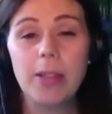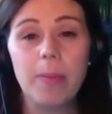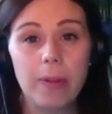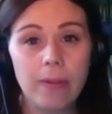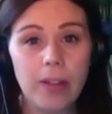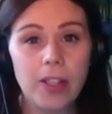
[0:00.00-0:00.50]
the
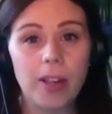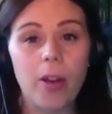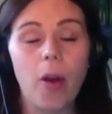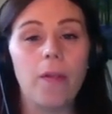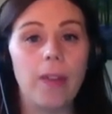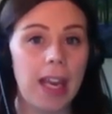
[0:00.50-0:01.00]
provision
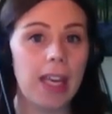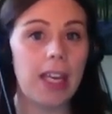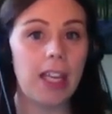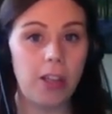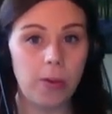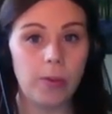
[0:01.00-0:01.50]
of any
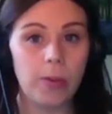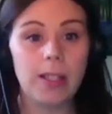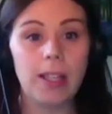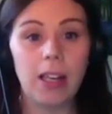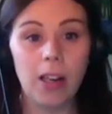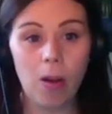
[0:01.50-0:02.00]
use
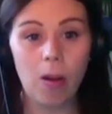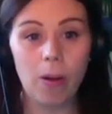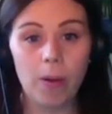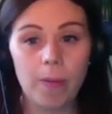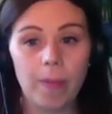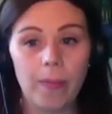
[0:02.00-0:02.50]
in
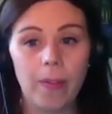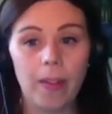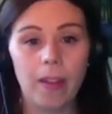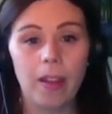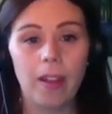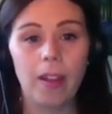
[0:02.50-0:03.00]
law?
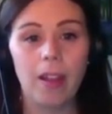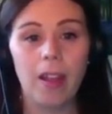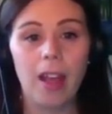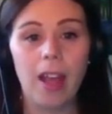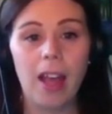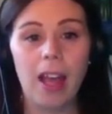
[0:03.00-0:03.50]

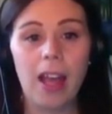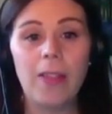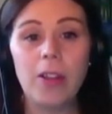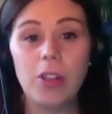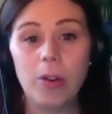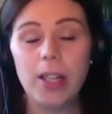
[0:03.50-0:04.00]
And
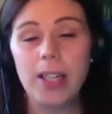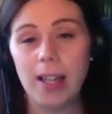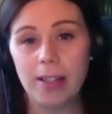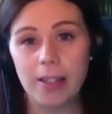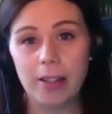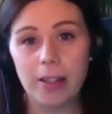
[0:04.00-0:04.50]
the short
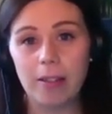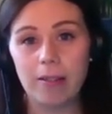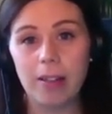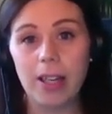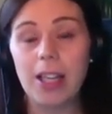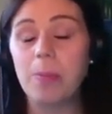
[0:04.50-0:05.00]
answer
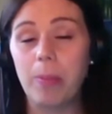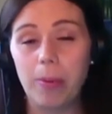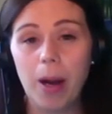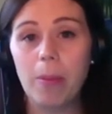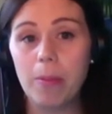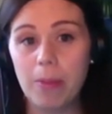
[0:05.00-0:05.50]
is
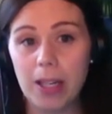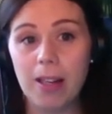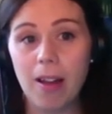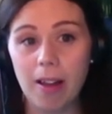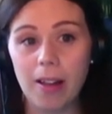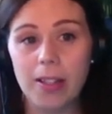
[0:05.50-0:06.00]
probably
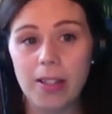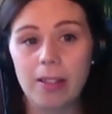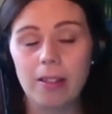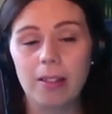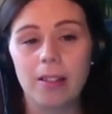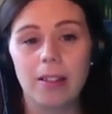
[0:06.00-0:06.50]
not.
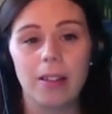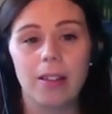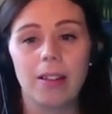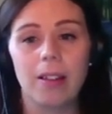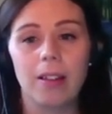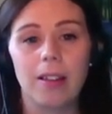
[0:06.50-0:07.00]

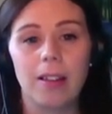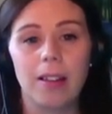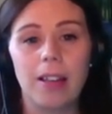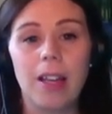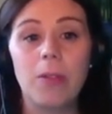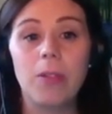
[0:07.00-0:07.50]

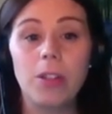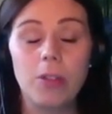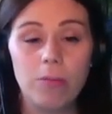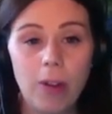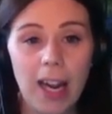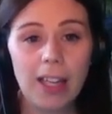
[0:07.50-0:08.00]
Now, the
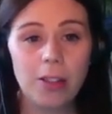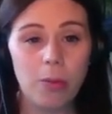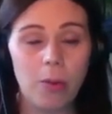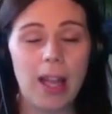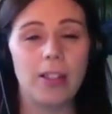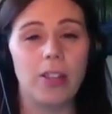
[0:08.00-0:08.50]
direct
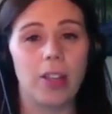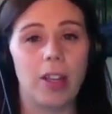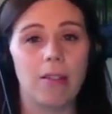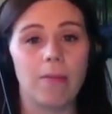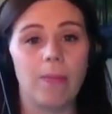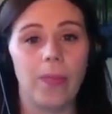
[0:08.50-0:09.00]

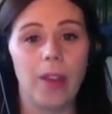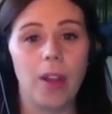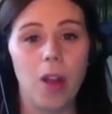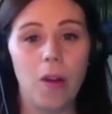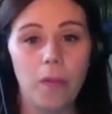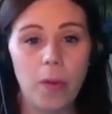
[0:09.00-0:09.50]
question
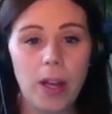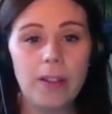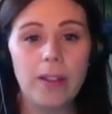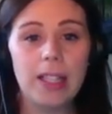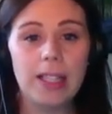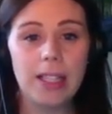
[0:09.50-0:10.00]
of
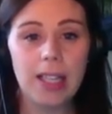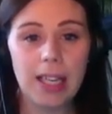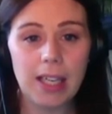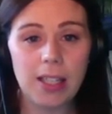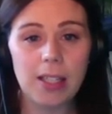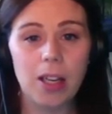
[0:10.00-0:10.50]
whether the
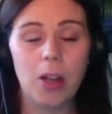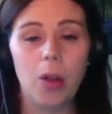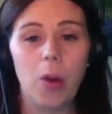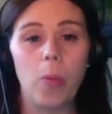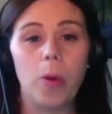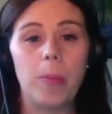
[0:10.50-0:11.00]
state
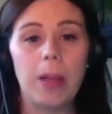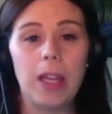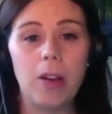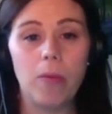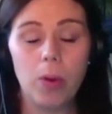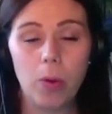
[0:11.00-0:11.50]
would
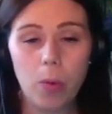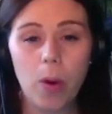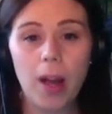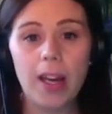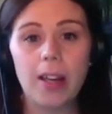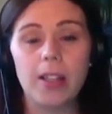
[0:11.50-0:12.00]
be
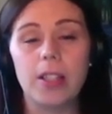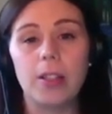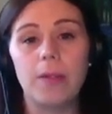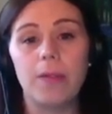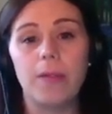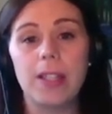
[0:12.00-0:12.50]
required
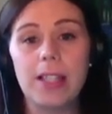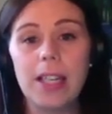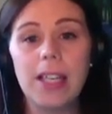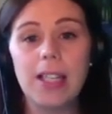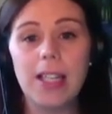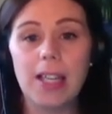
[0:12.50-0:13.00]
to
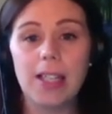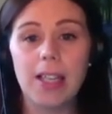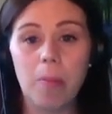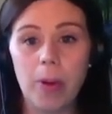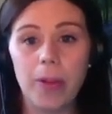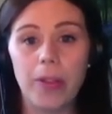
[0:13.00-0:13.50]
facilitate
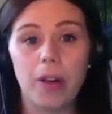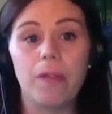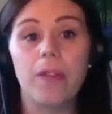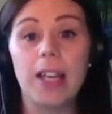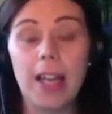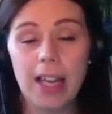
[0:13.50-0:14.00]
a mother
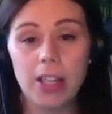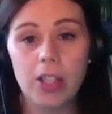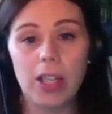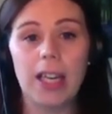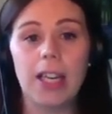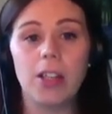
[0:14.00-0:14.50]

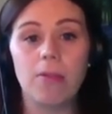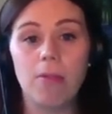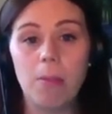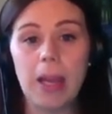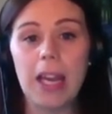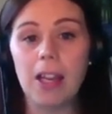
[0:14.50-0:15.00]
financially to
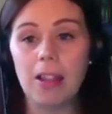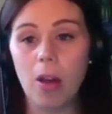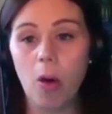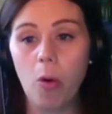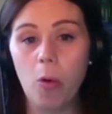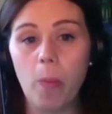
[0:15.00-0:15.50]
remain in the
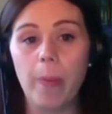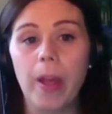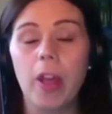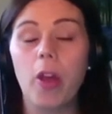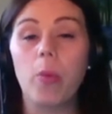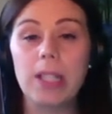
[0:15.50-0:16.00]
home
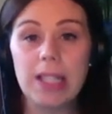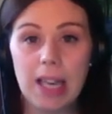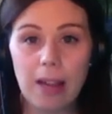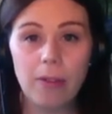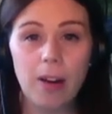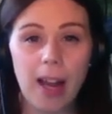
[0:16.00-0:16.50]
was
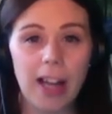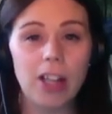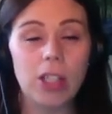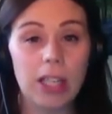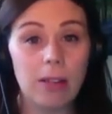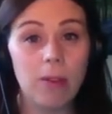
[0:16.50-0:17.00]
never
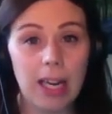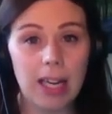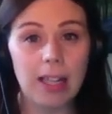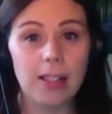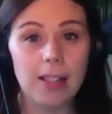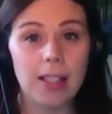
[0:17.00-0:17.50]
actually
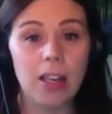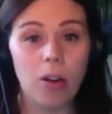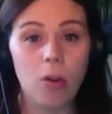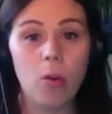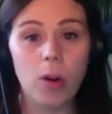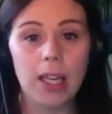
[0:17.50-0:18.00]
raised in a
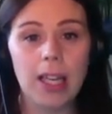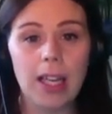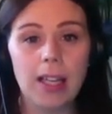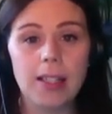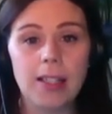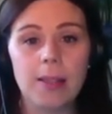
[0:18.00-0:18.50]
court
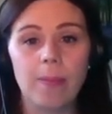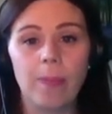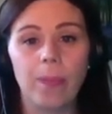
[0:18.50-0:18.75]
case.